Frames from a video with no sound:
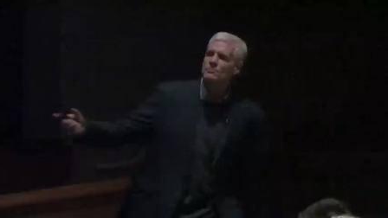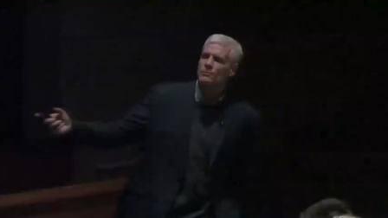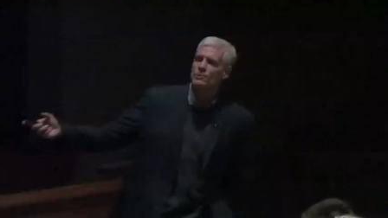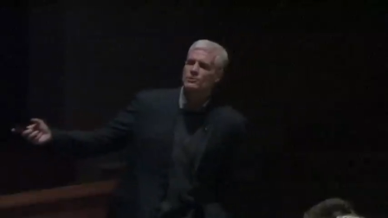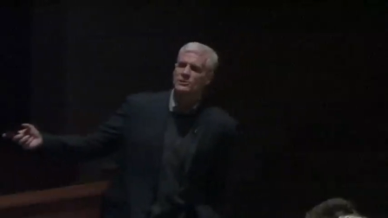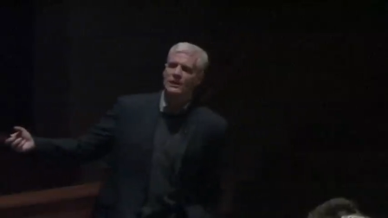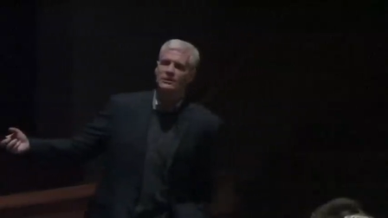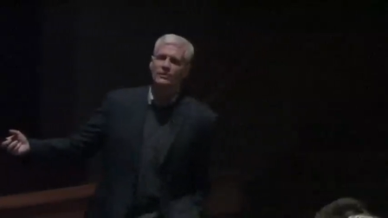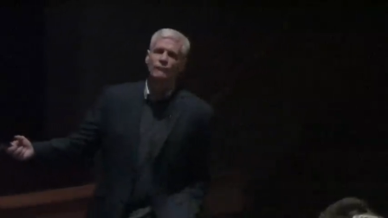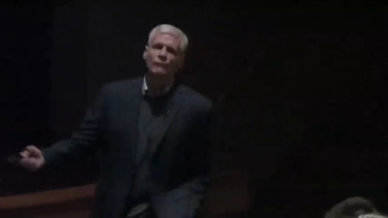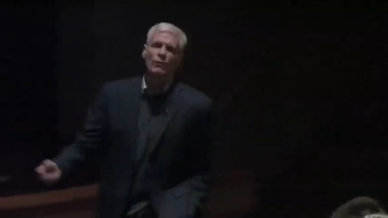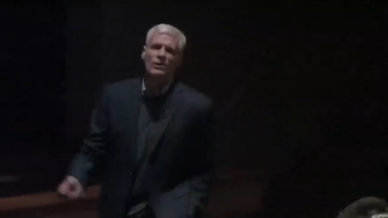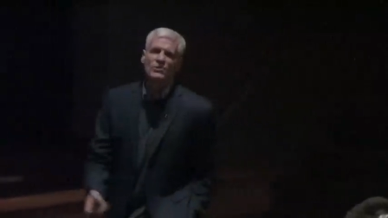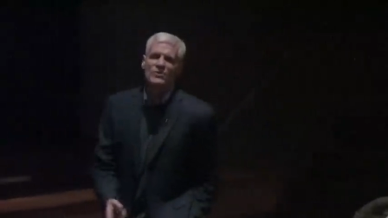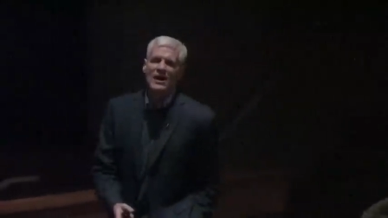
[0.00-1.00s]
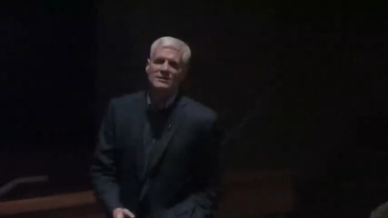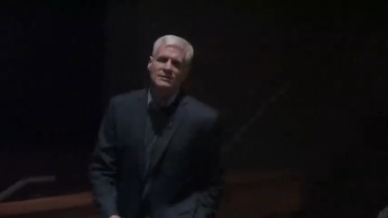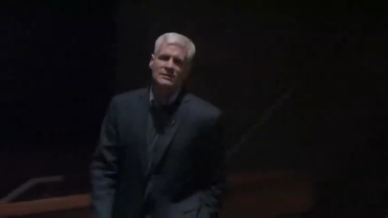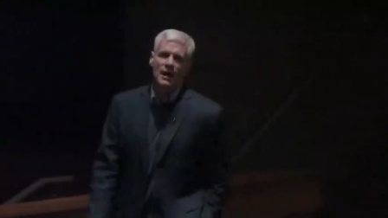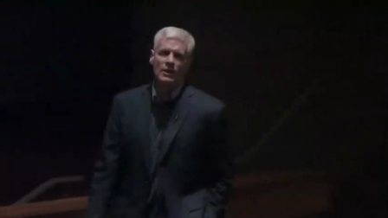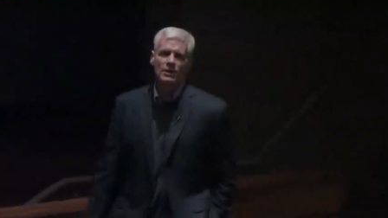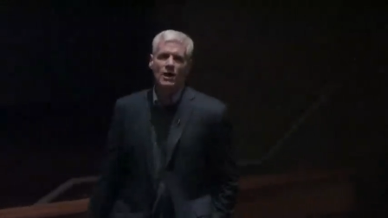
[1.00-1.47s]
the person that got the
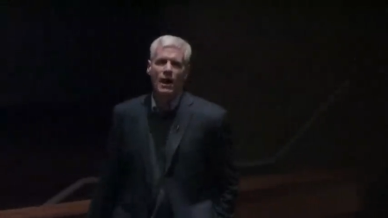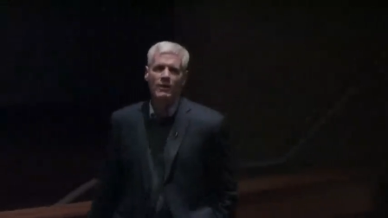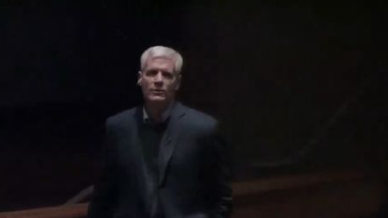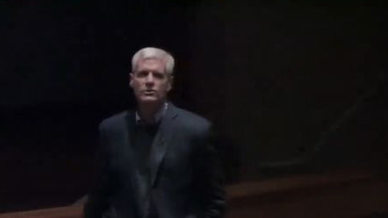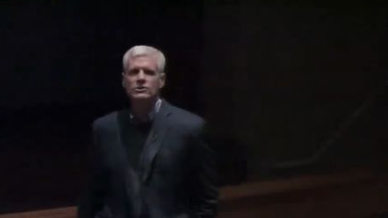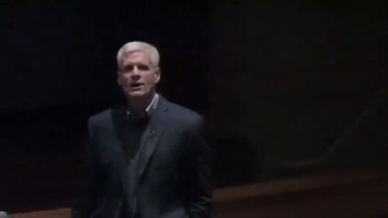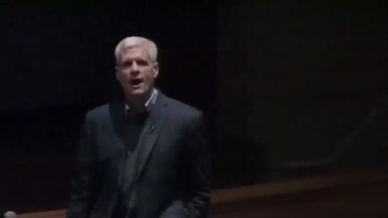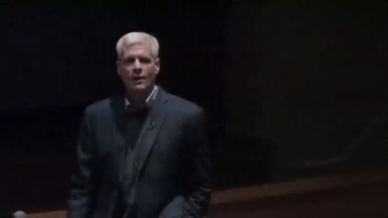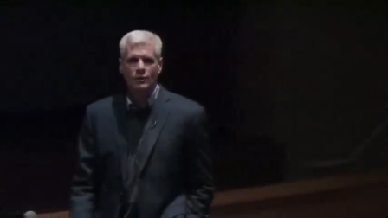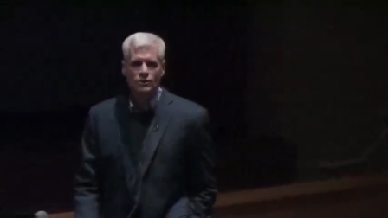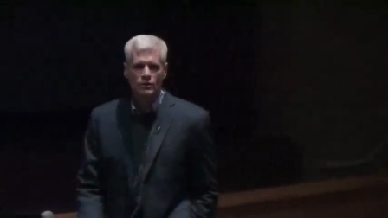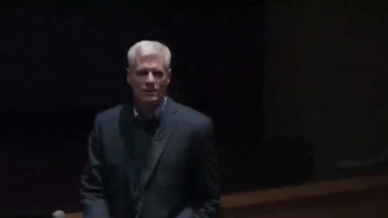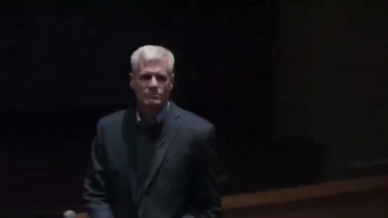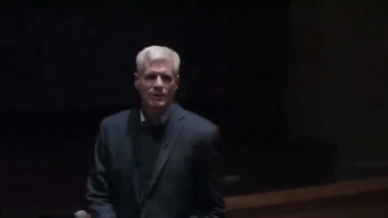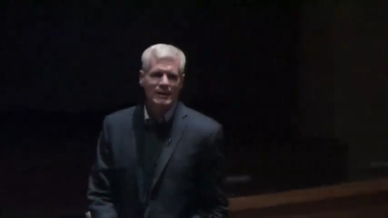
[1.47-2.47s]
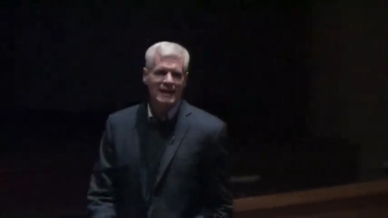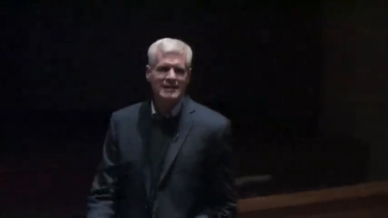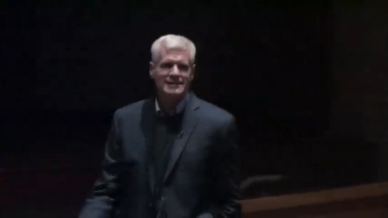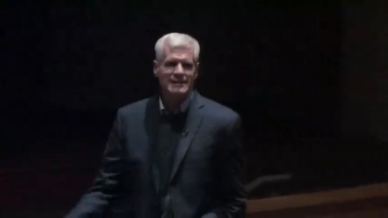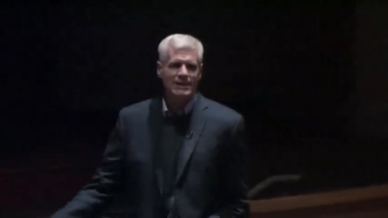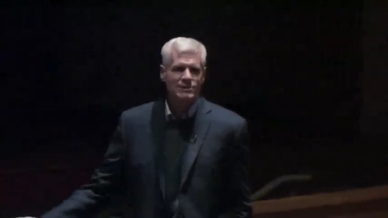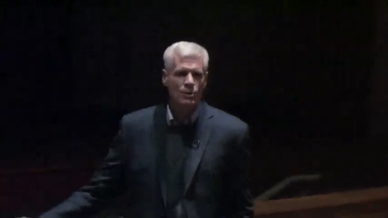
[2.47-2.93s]
$40,000 college scholarship to an
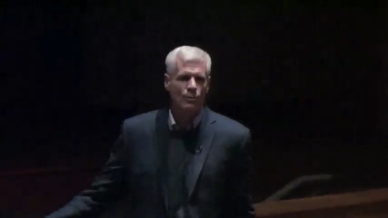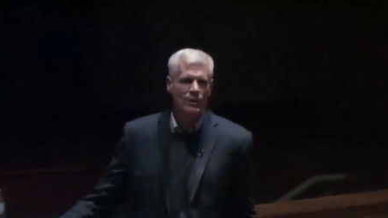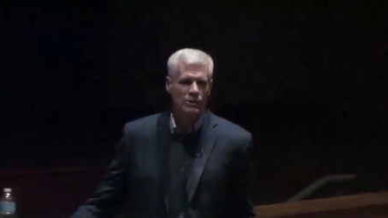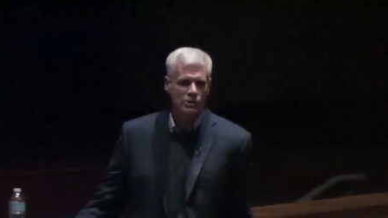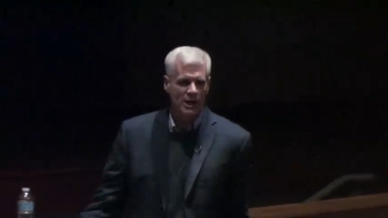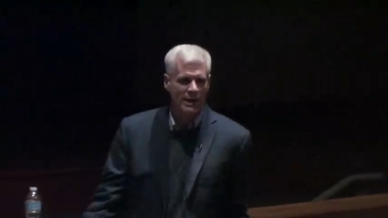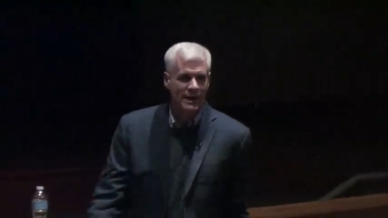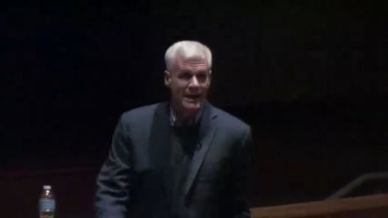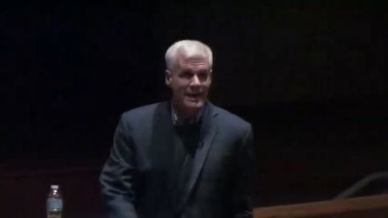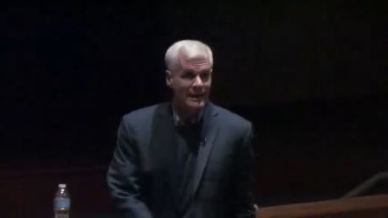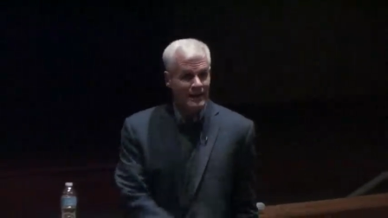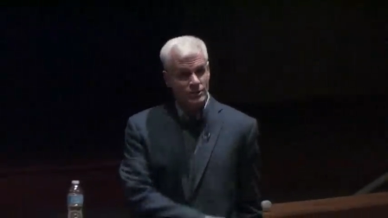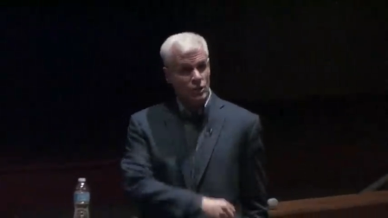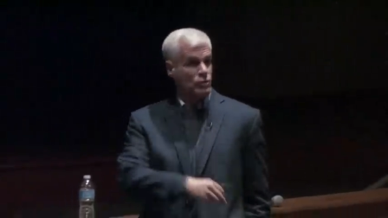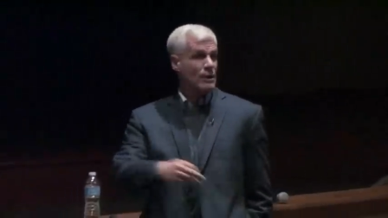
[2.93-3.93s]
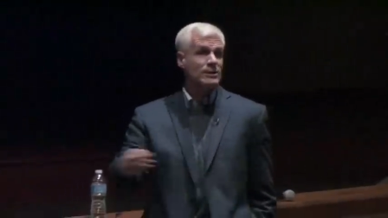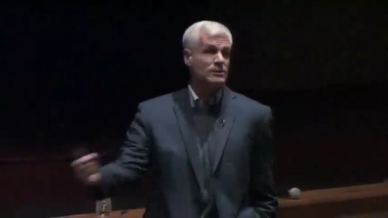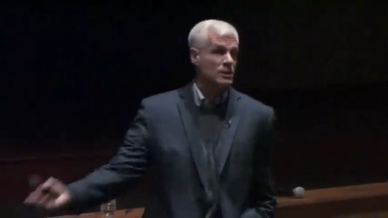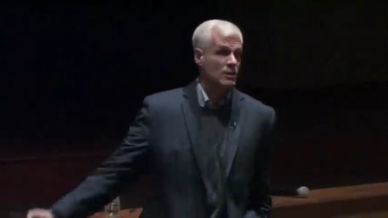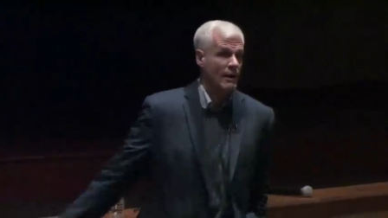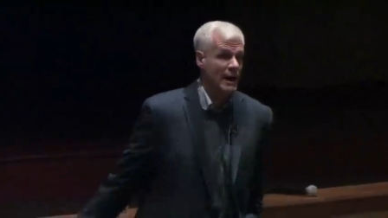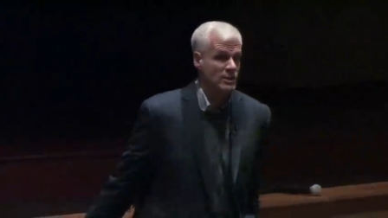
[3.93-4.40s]
in-state tuition, got to address
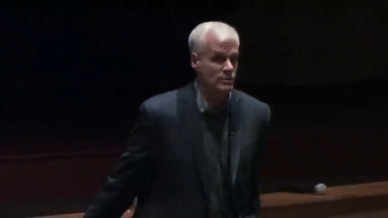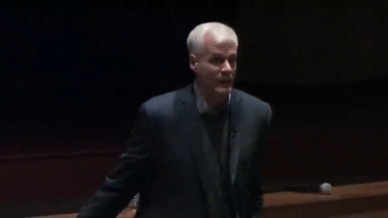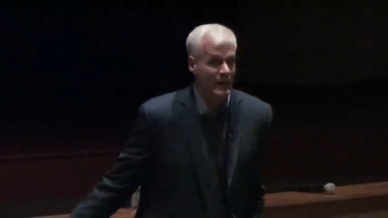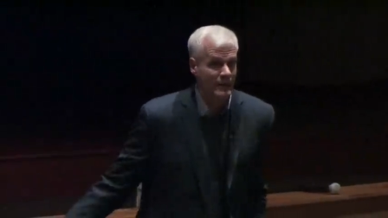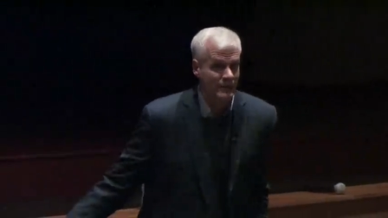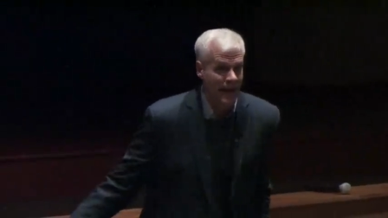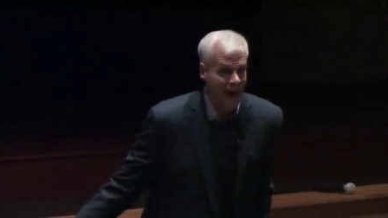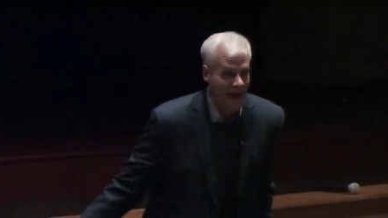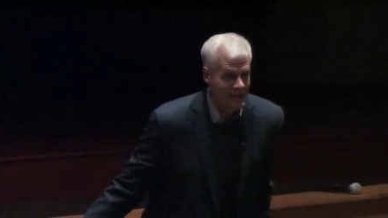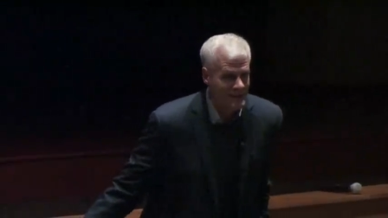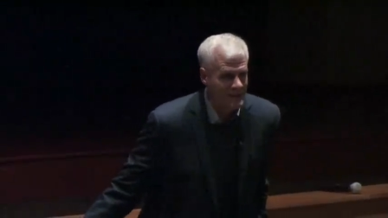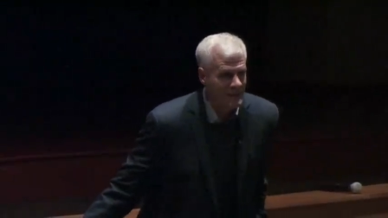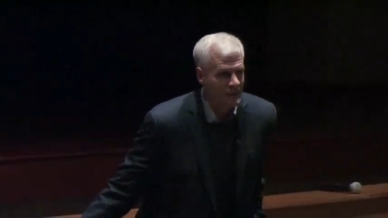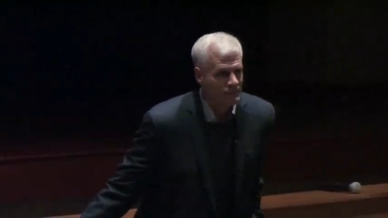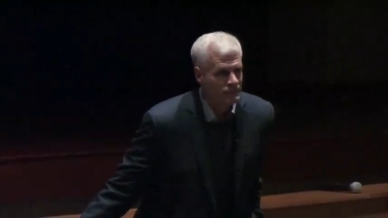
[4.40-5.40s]
the graduating class